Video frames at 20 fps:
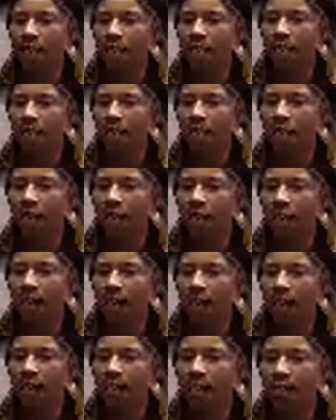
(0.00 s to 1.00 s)

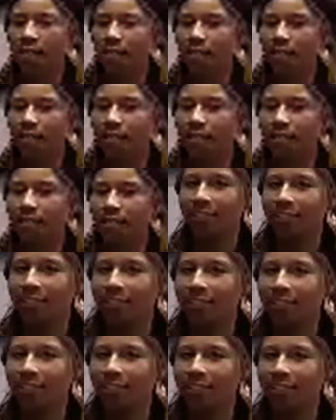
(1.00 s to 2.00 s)

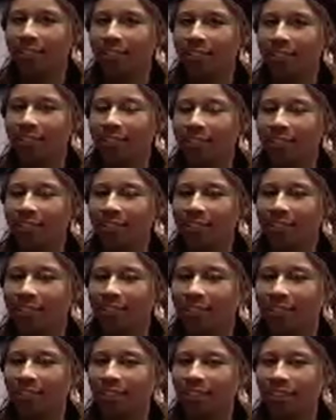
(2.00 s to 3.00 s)

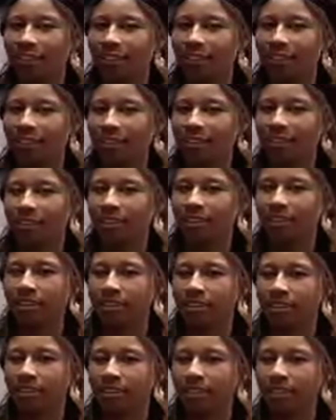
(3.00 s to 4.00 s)

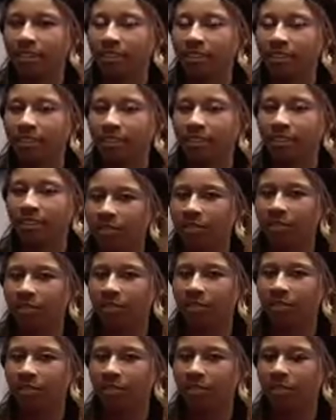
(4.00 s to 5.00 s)

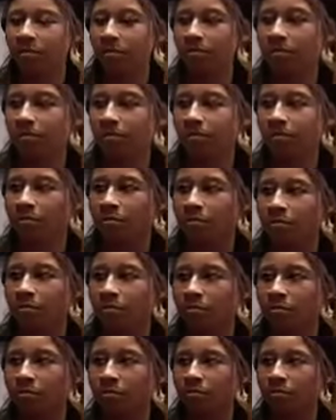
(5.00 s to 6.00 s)

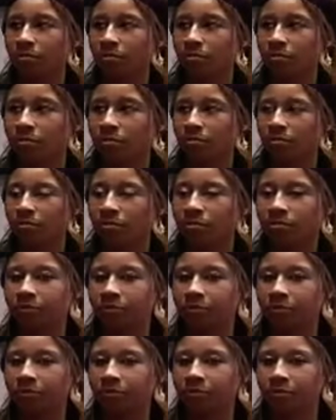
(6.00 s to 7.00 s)

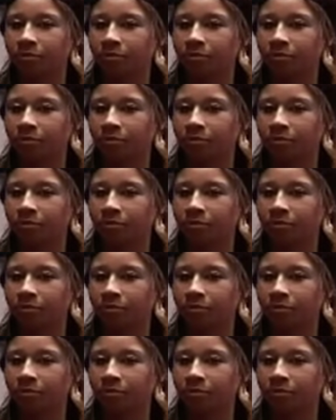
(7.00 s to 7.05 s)
(not speaking)